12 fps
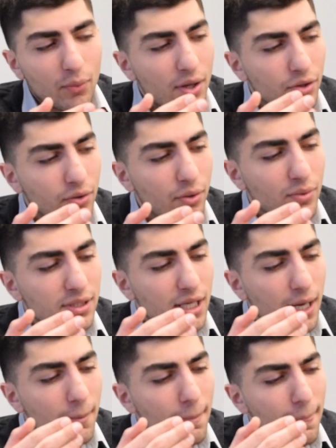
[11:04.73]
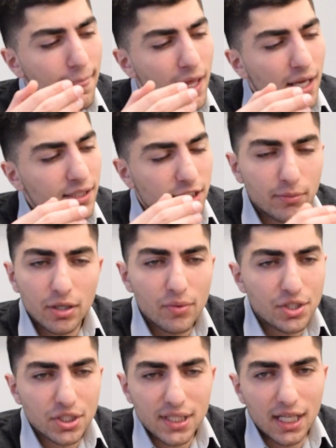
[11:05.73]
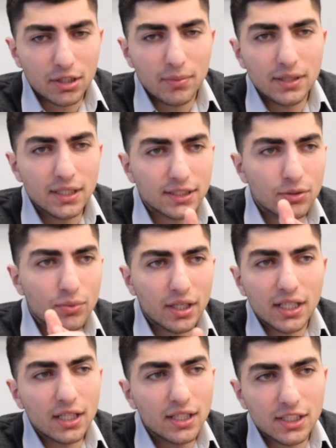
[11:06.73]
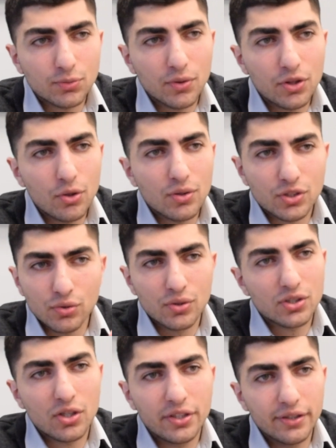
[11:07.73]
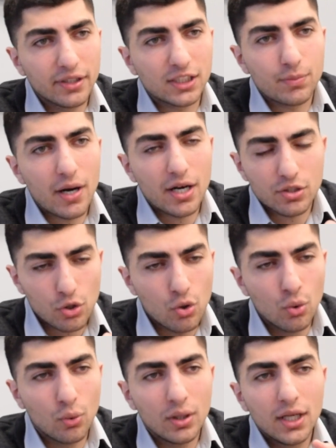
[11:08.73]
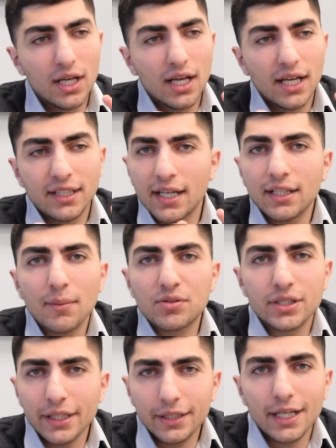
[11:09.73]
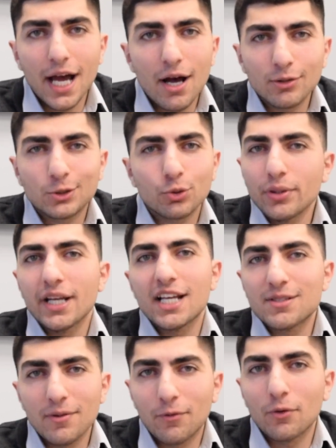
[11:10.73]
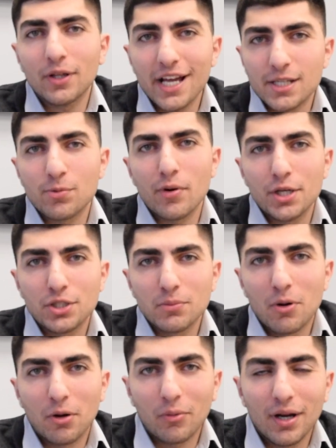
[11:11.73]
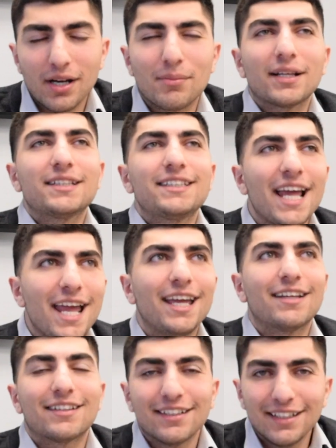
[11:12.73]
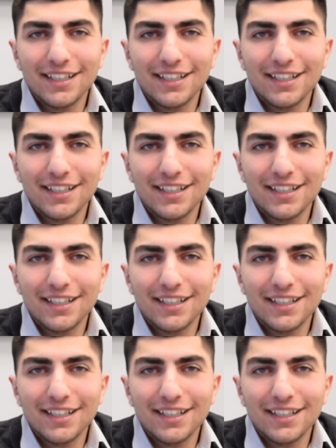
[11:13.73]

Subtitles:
Whether it was somebody reaches out to me, listen, we're gonna list with you as soon as our deal expires. Cool. They end up selling the house 3 days before the expiration mark, right? I'm like, dang it.